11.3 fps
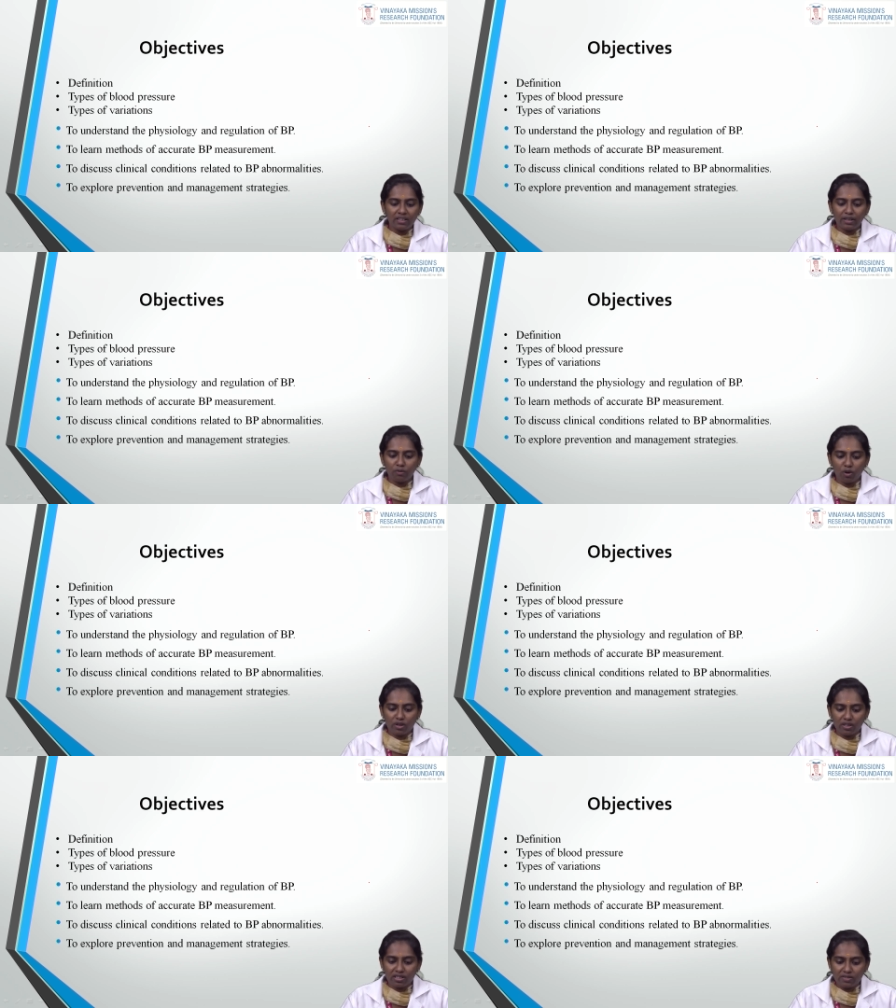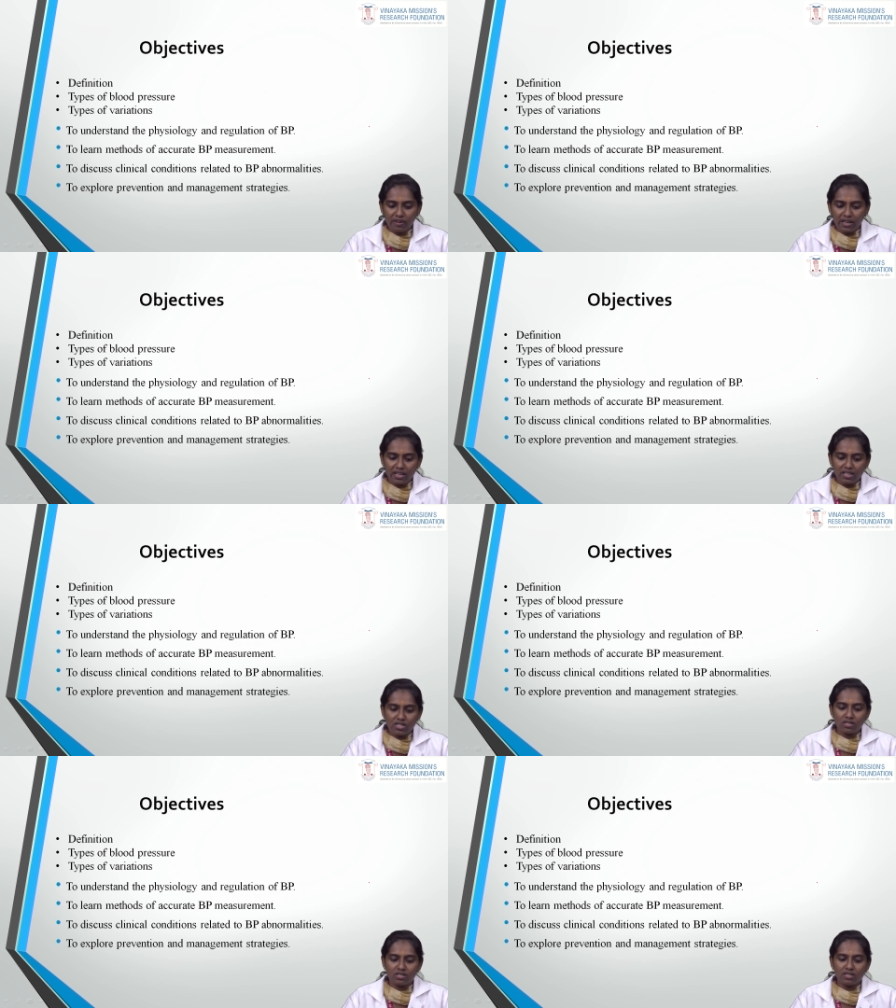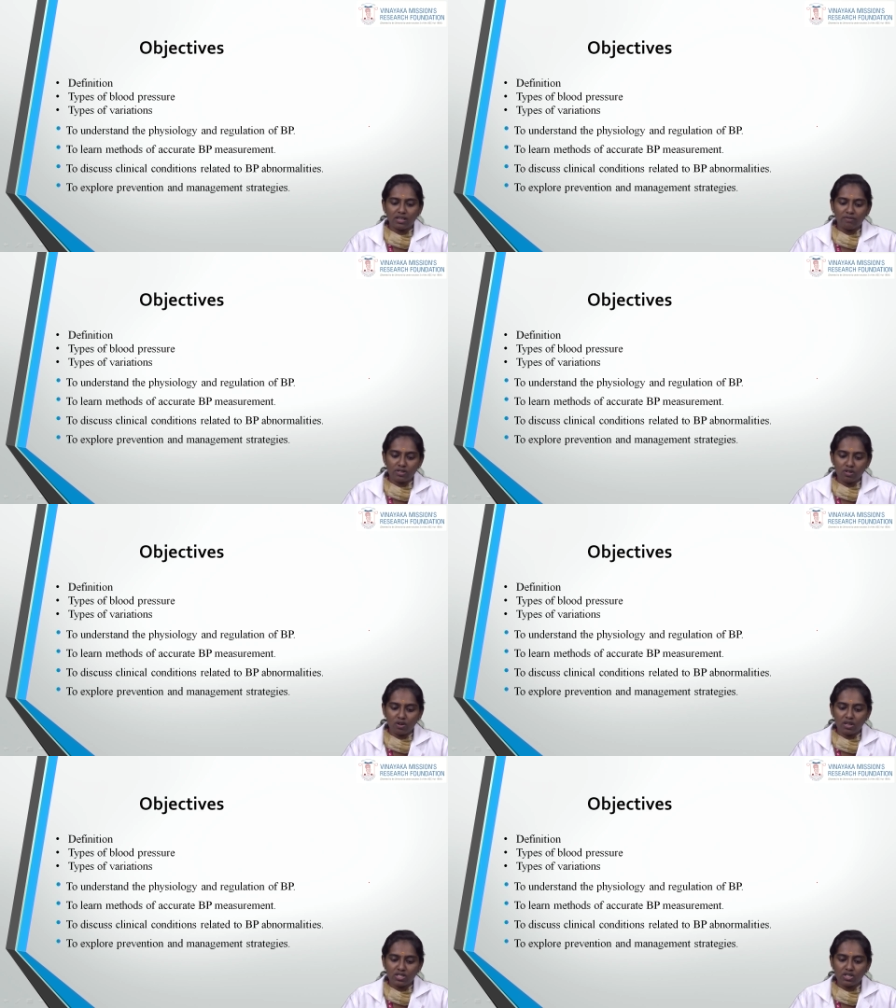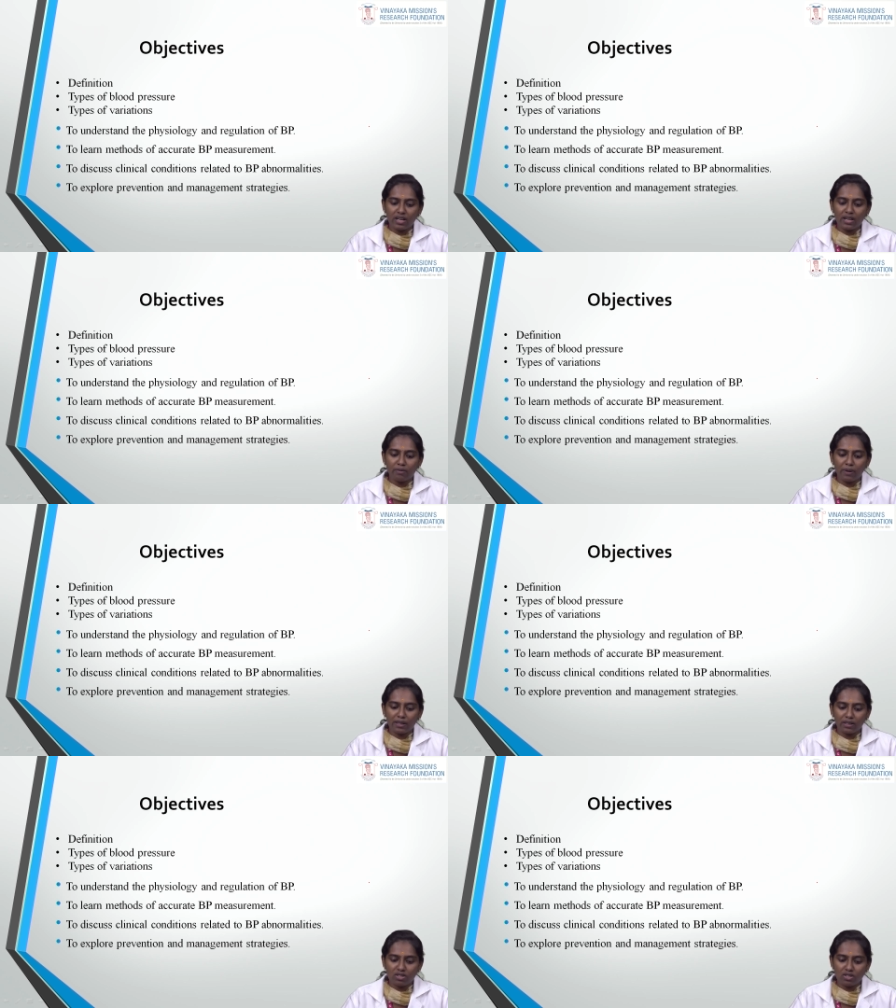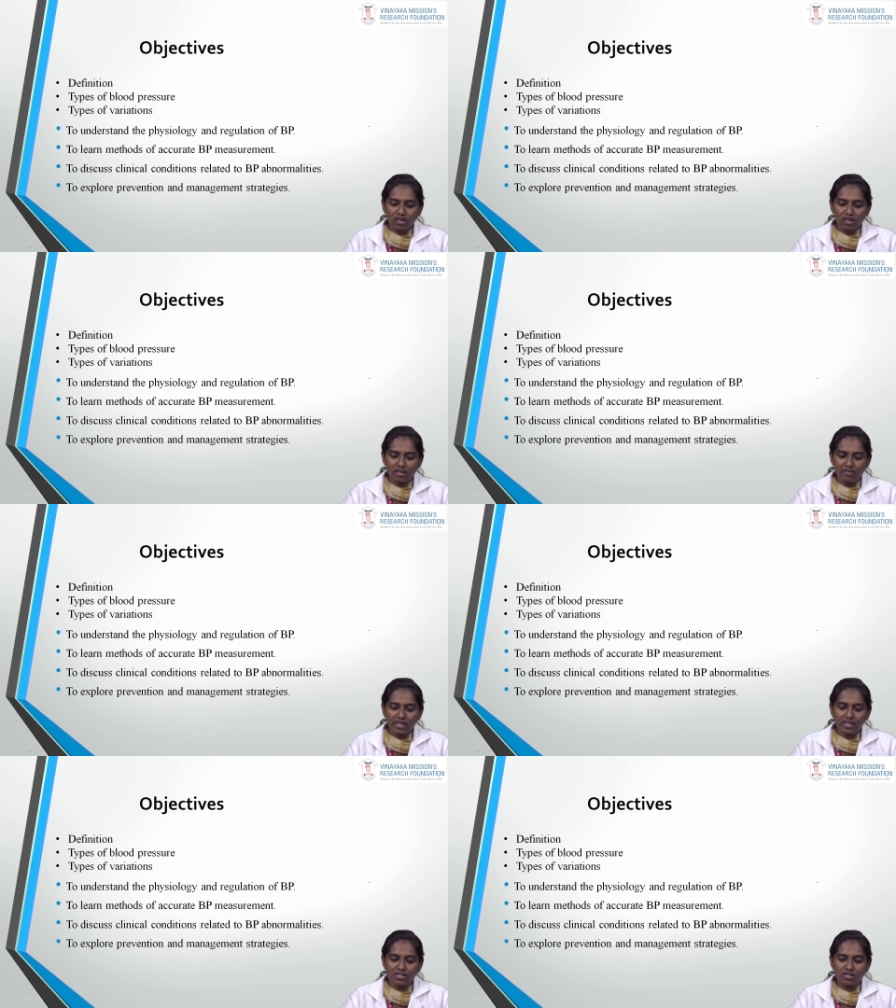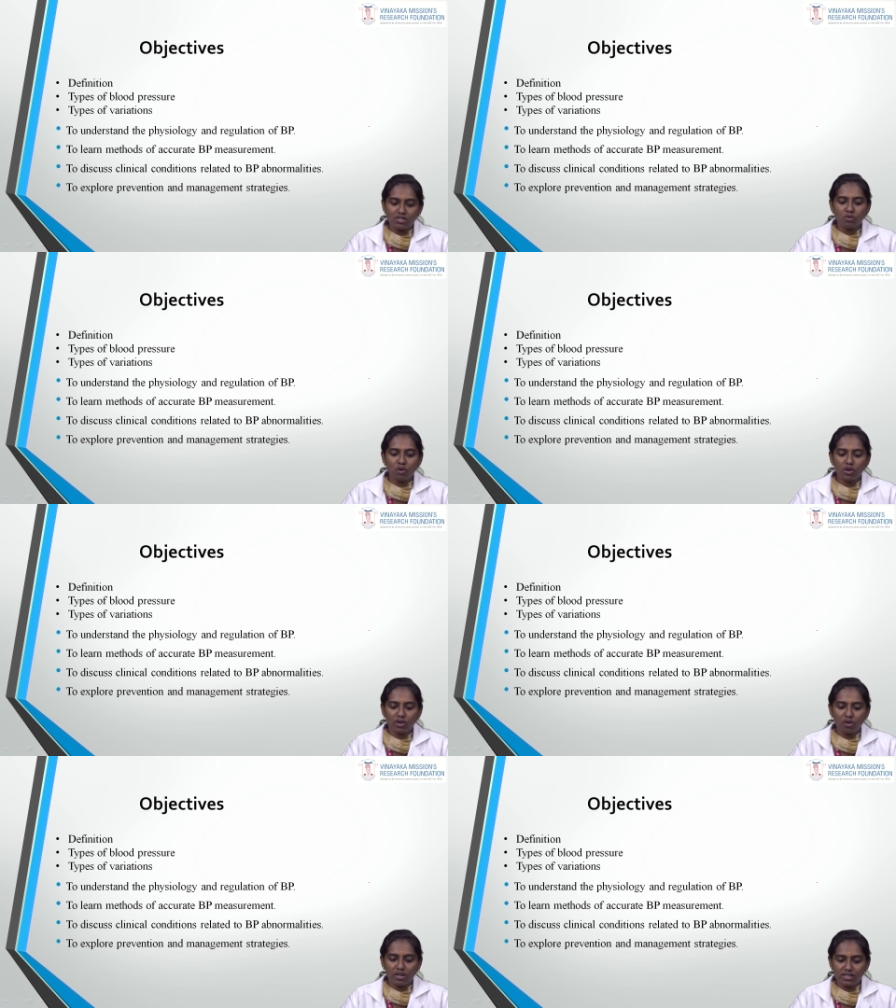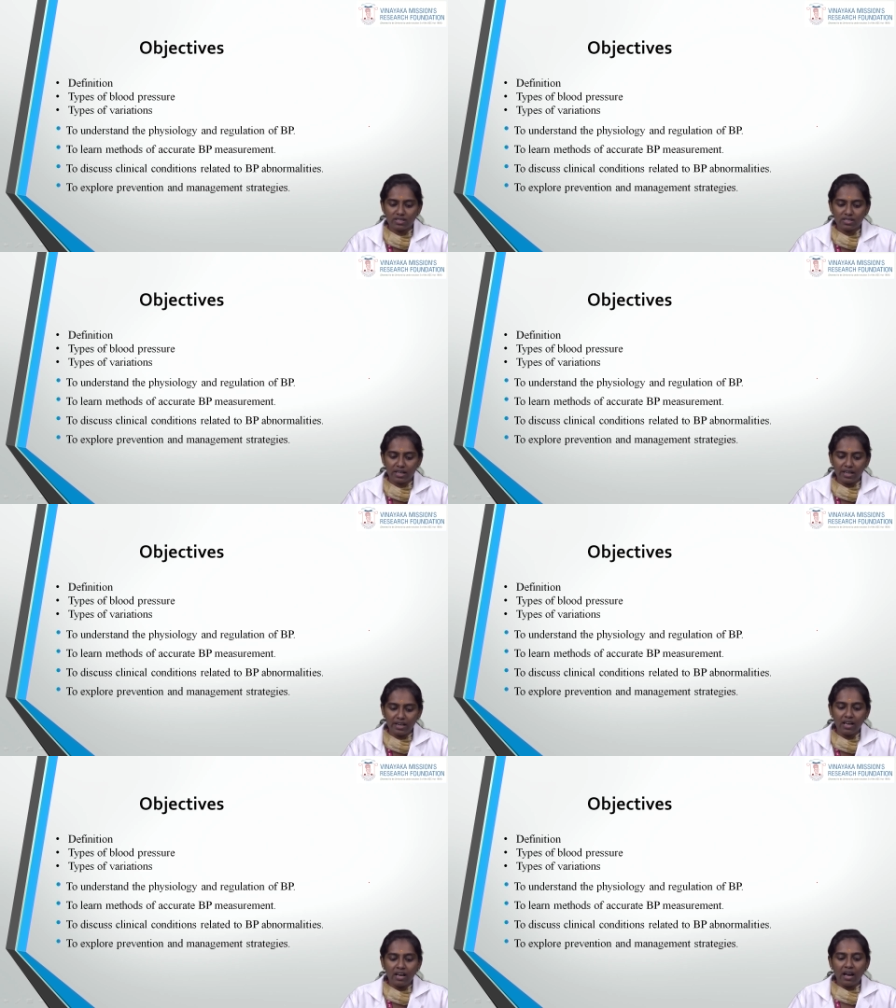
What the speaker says: then what are its variations in physiological and pathological variations, what are all it is there,